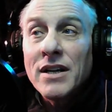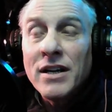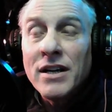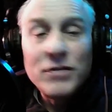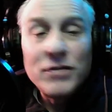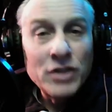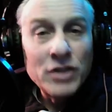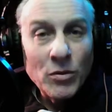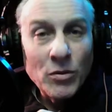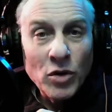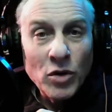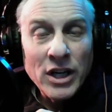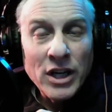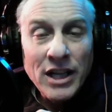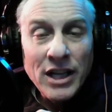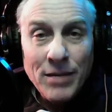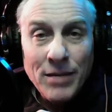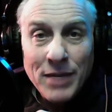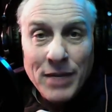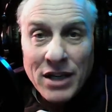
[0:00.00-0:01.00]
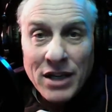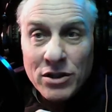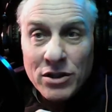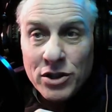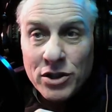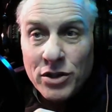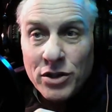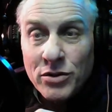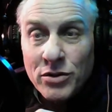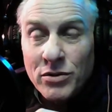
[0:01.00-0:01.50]
If someone
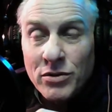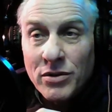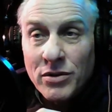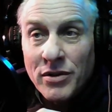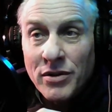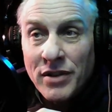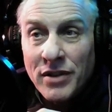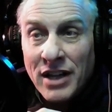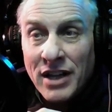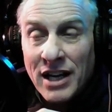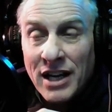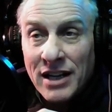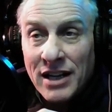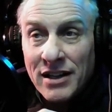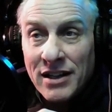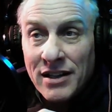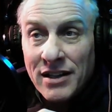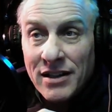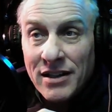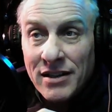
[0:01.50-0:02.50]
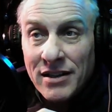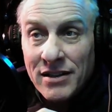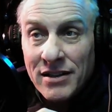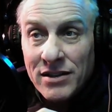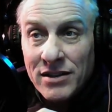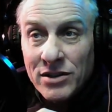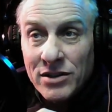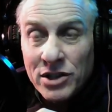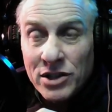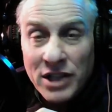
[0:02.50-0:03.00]
emailed you that
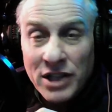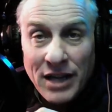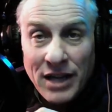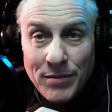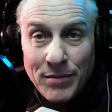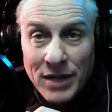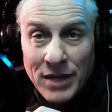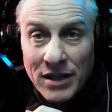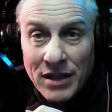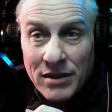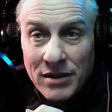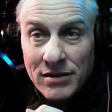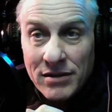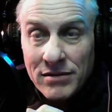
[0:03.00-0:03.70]
statement,